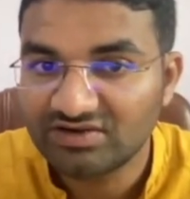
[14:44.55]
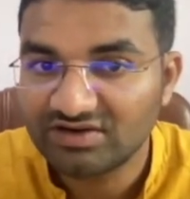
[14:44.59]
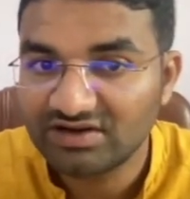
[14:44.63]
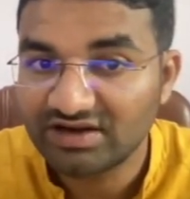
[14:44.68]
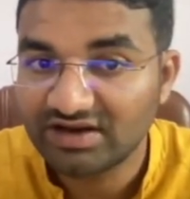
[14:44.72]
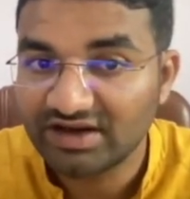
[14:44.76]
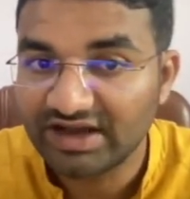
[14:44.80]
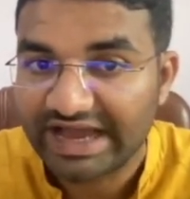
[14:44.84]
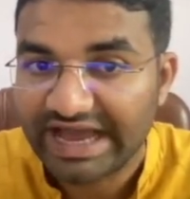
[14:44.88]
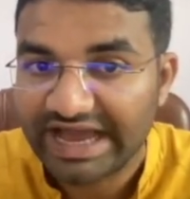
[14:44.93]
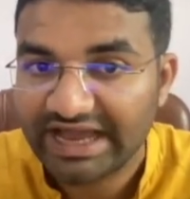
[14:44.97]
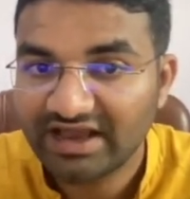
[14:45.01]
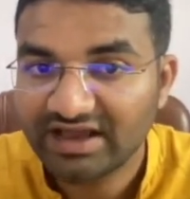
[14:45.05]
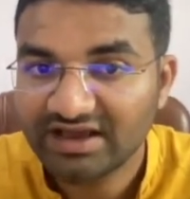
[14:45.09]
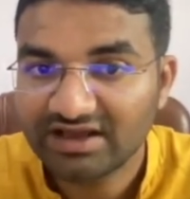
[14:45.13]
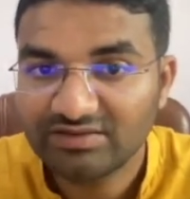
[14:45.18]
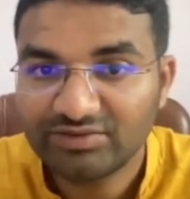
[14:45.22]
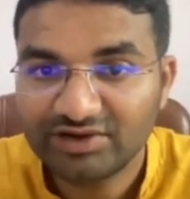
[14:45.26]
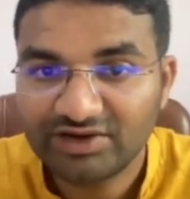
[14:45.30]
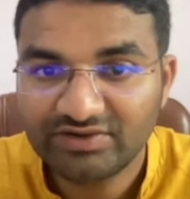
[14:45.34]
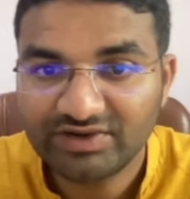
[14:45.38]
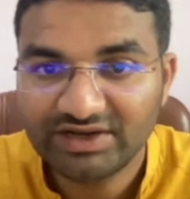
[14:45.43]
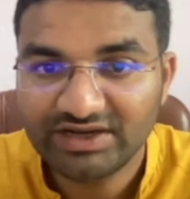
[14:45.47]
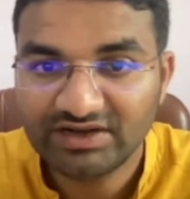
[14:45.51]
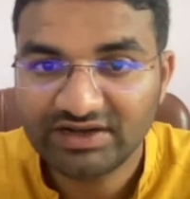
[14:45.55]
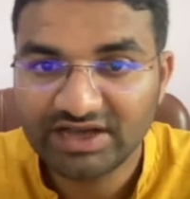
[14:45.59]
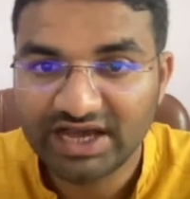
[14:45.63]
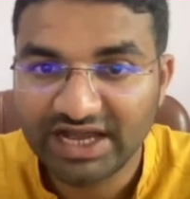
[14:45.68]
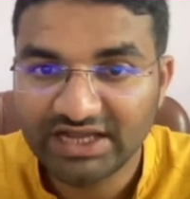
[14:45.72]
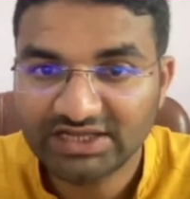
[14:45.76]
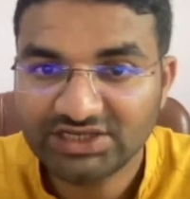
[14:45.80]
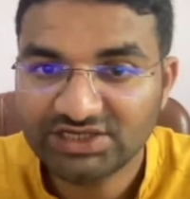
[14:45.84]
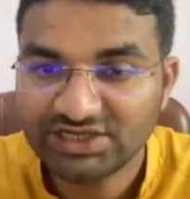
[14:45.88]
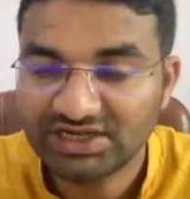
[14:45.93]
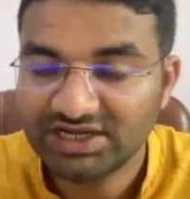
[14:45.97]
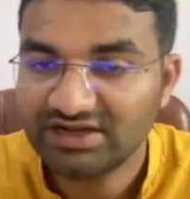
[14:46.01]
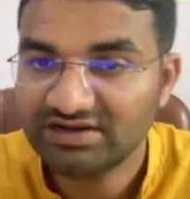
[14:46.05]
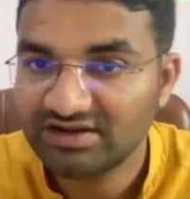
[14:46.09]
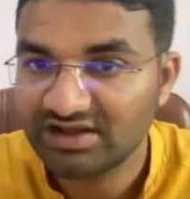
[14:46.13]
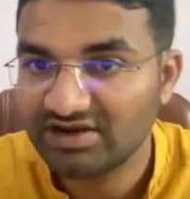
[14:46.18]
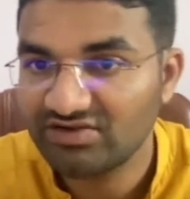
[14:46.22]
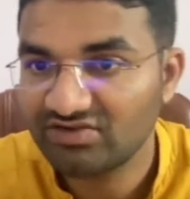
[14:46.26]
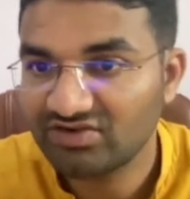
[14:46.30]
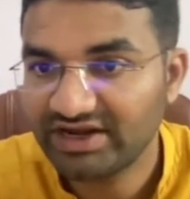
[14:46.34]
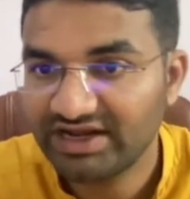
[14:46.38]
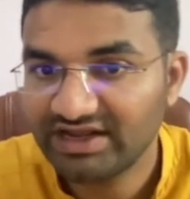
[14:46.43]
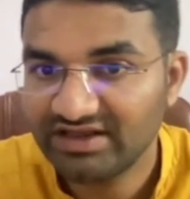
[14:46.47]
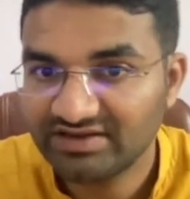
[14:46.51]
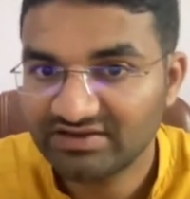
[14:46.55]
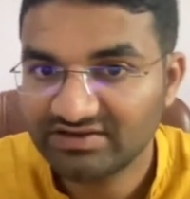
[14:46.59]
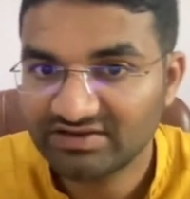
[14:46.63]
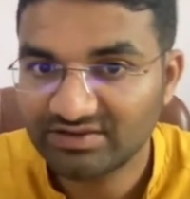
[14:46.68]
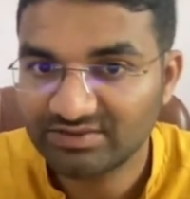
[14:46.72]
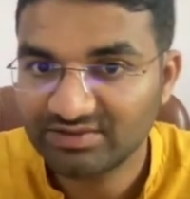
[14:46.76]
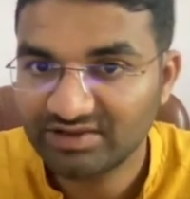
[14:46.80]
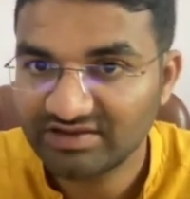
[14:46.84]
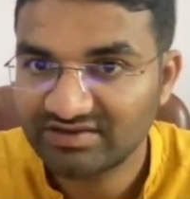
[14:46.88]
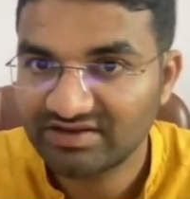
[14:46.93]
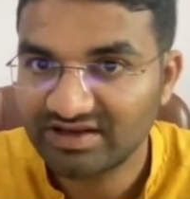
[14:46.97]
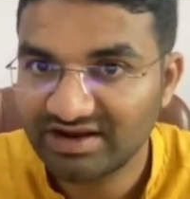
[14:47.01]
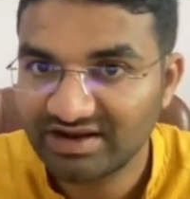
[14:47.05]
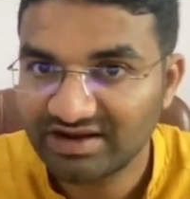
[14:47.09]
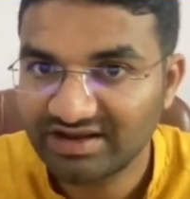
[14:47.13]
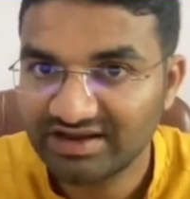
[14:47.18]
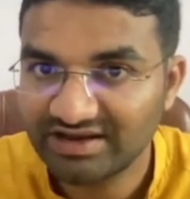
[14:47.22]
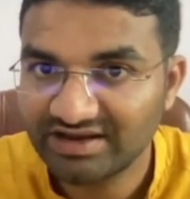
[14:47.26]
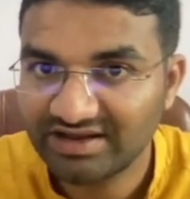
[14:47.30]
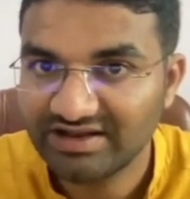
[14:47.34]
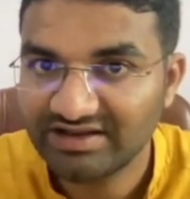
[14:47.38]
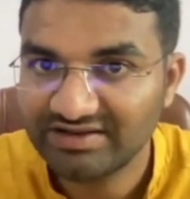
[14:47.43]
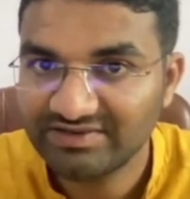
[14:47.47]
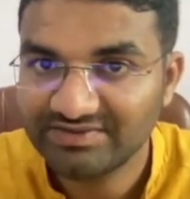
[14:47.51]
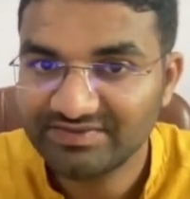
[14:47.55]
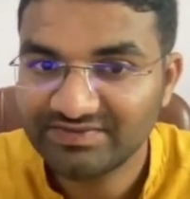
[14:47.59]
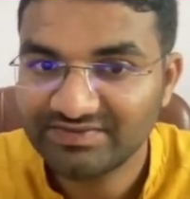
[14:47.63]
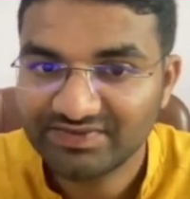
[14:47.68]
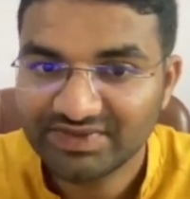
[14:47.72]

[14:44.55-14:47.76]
angle between tangent and radius of the circle.